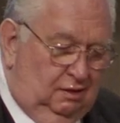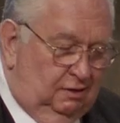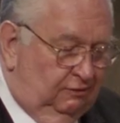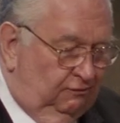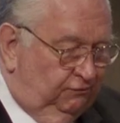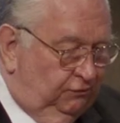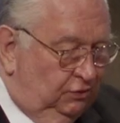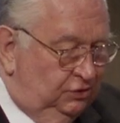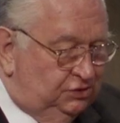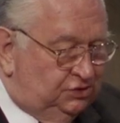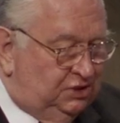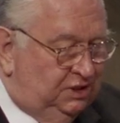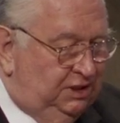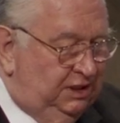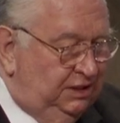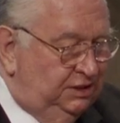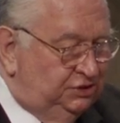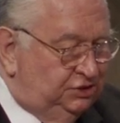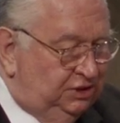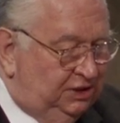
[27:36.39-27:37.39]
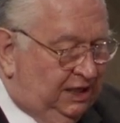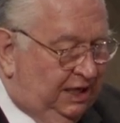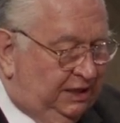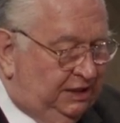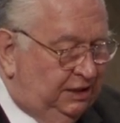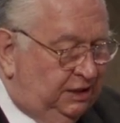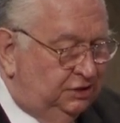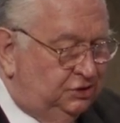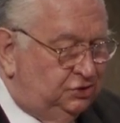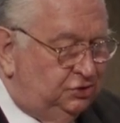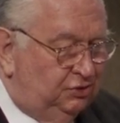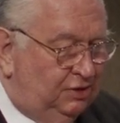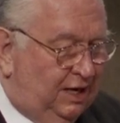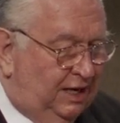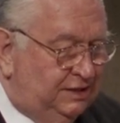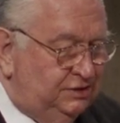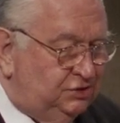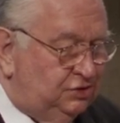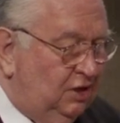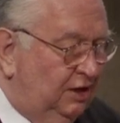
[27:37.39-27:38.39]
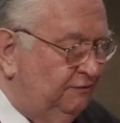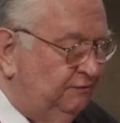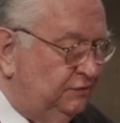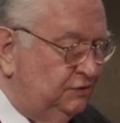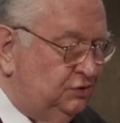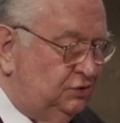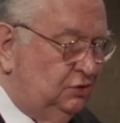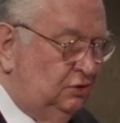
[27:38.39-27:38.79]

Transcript: The first key is you got to get your eyes off of